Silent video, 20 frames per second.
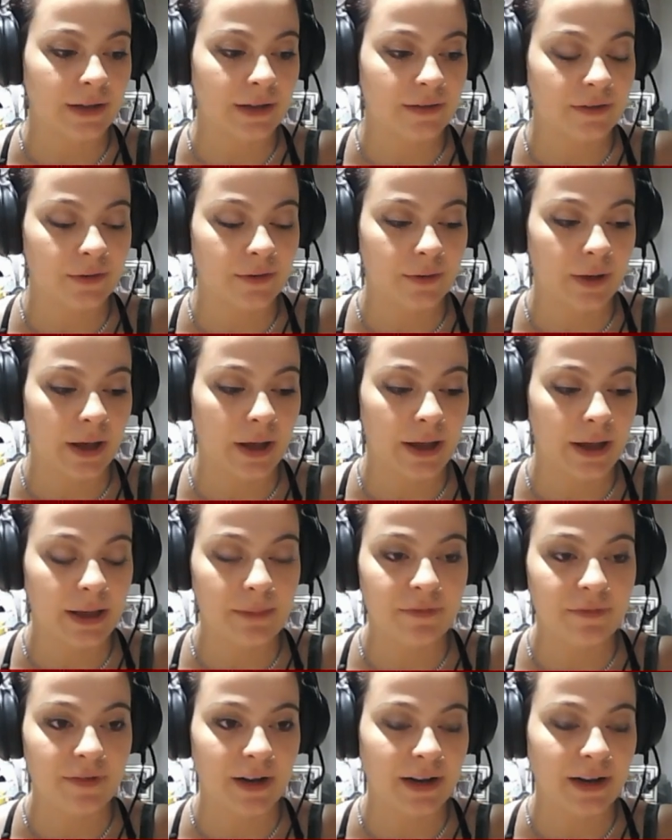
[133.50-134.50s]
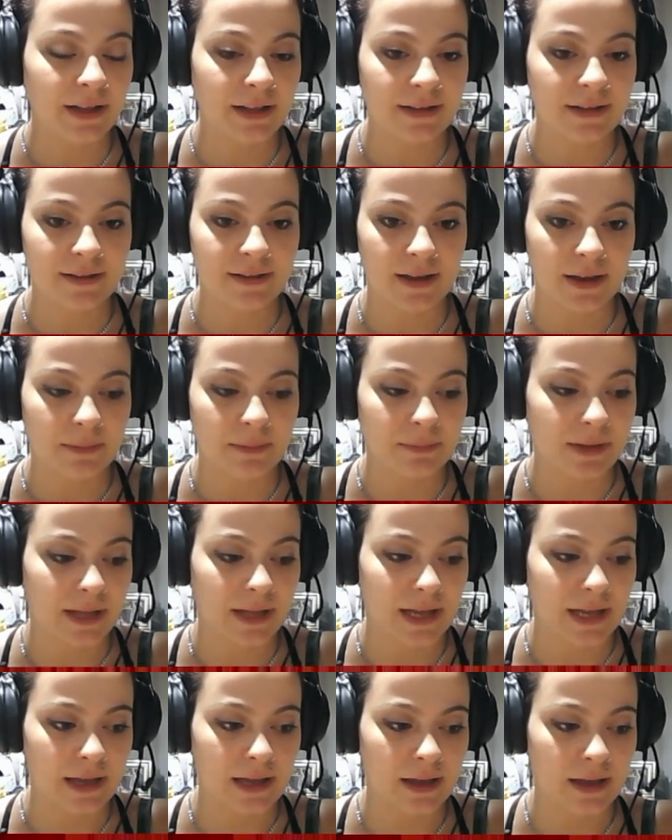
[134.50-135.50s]
so I am finally done
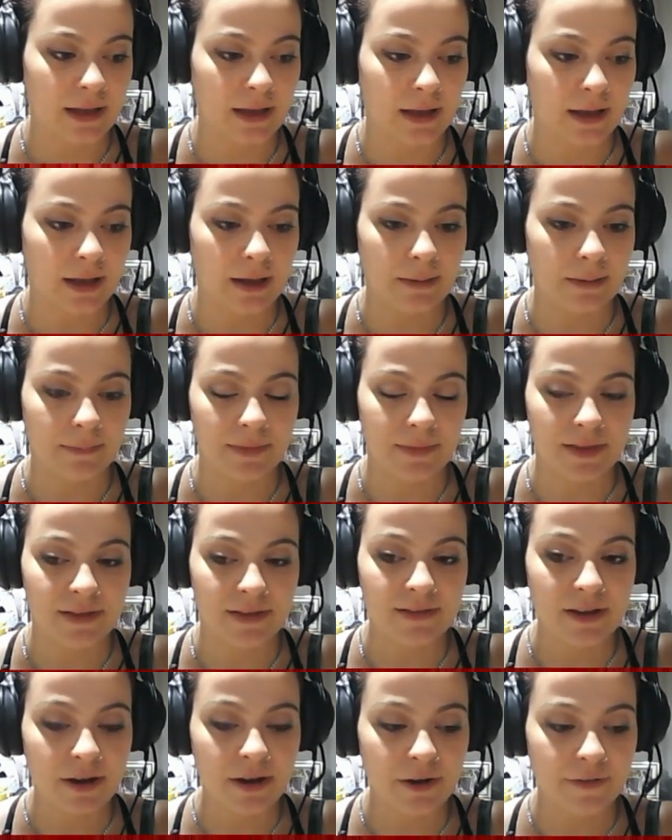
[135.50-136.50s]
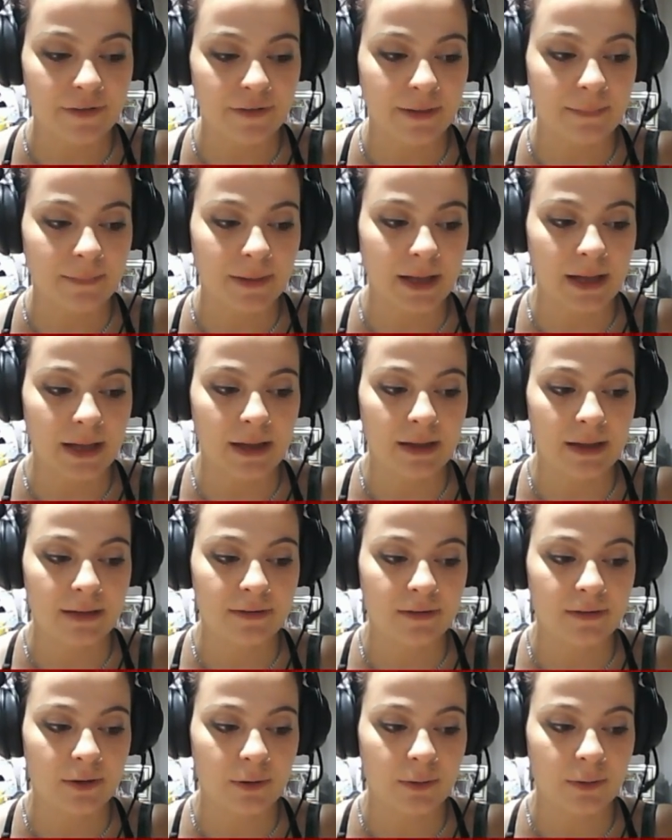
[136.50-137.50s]
playing the Tinker family.
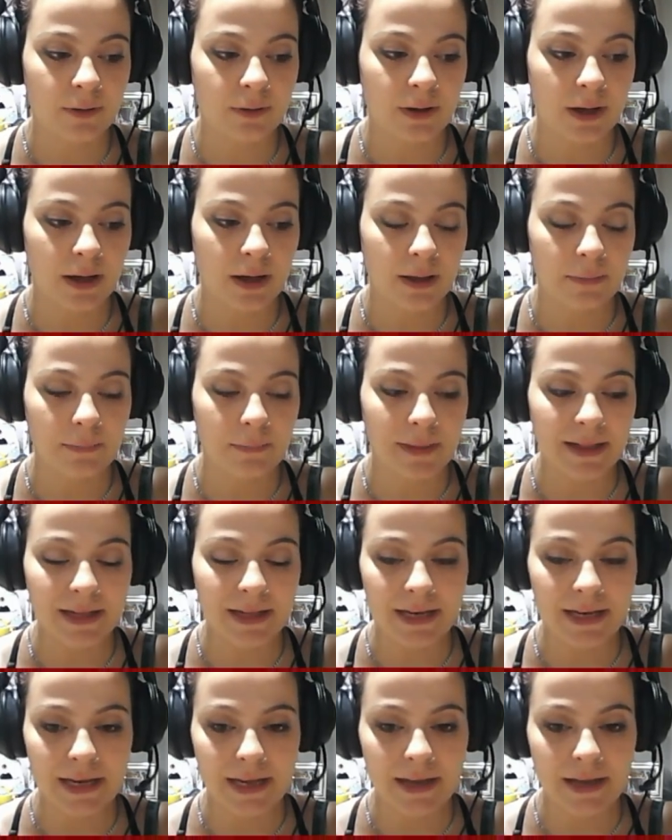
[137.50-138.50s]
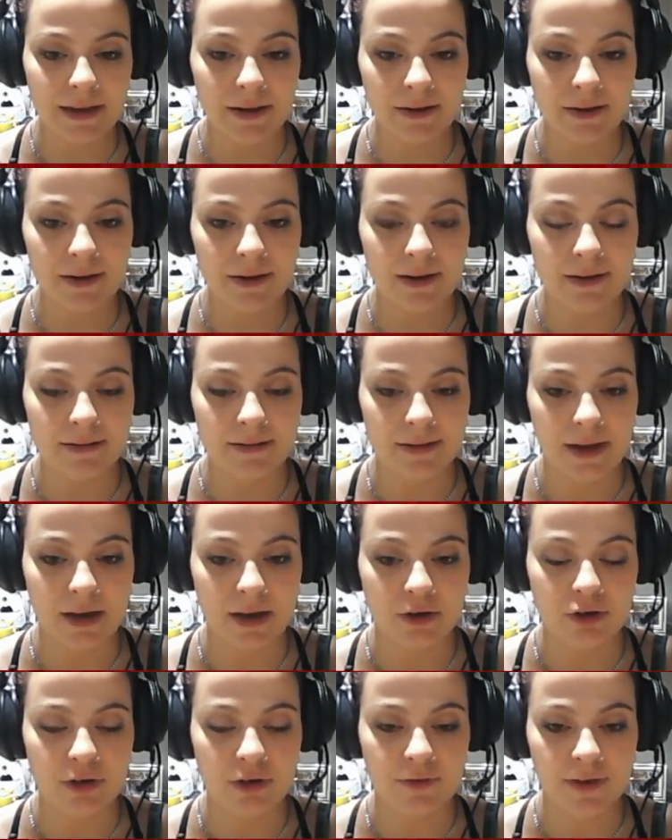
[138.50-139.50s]
So Melody here is
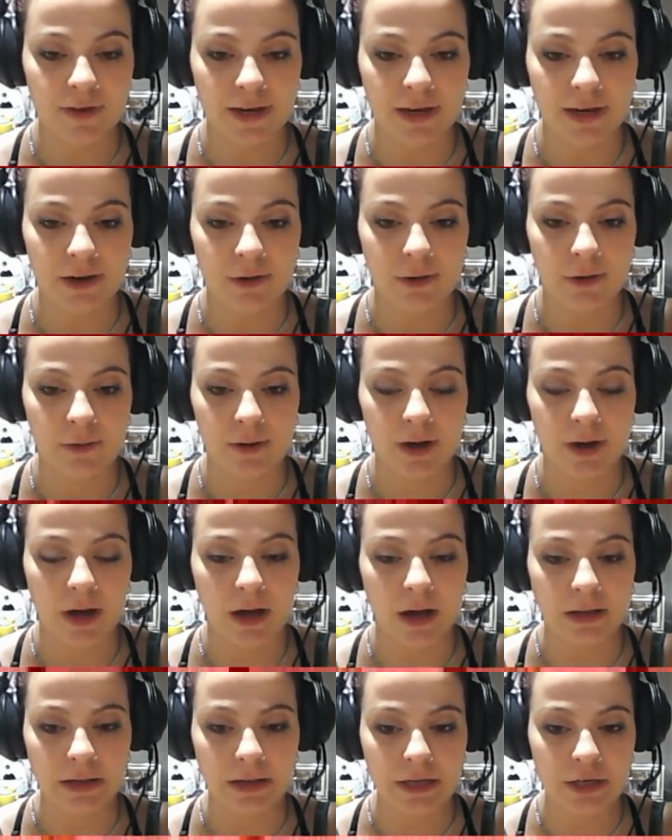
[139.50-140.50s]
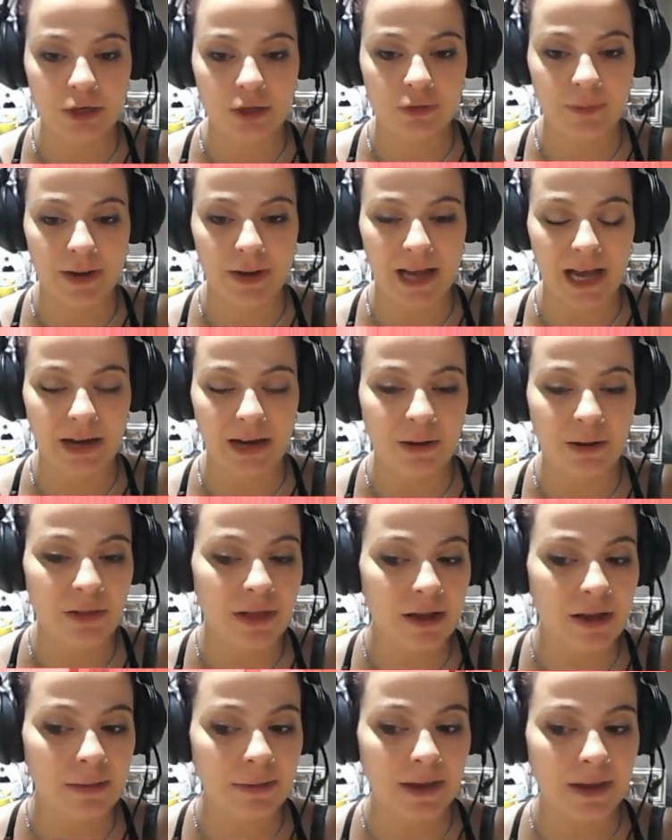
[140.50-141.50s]
actually ready to go to college, but I don't
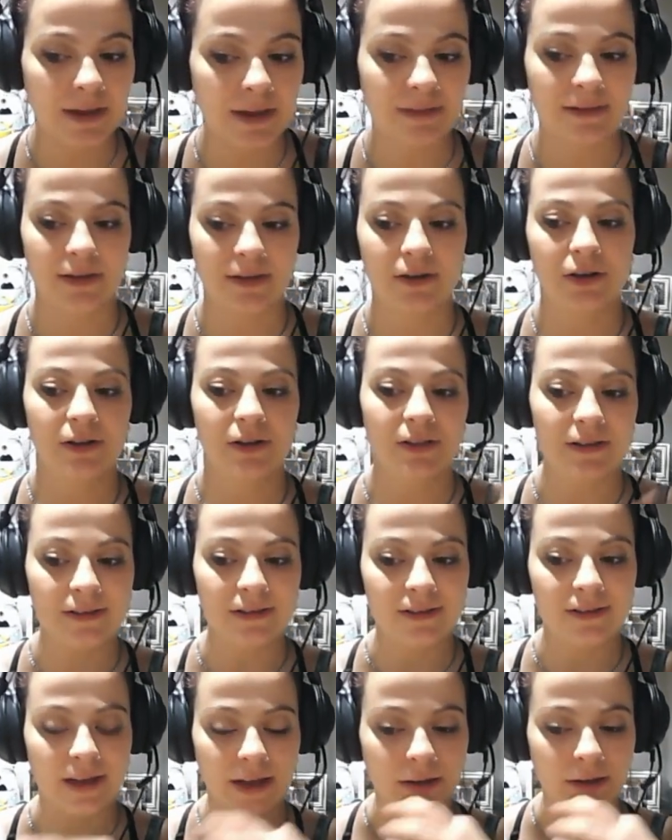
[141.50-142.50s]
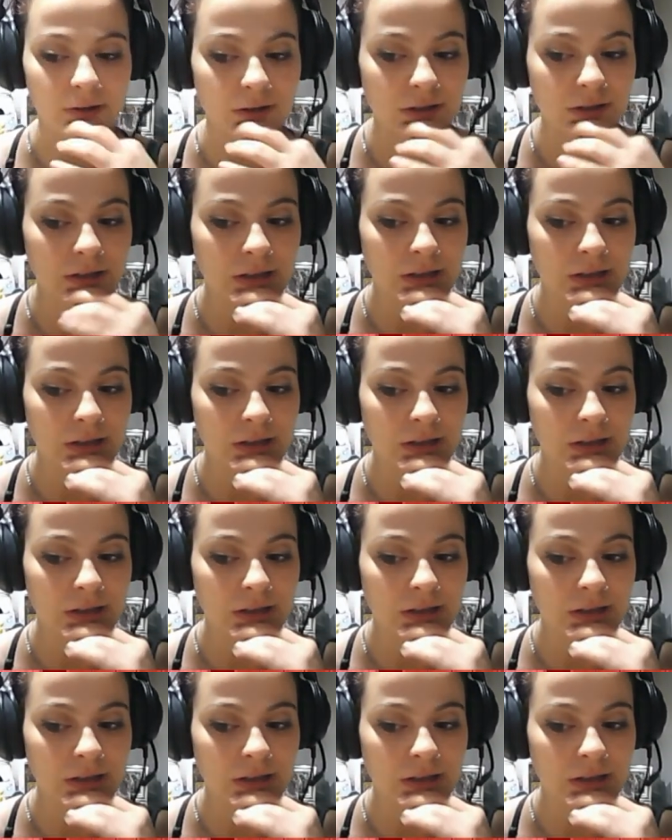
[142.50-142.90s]
think I'm going to send her this cycle.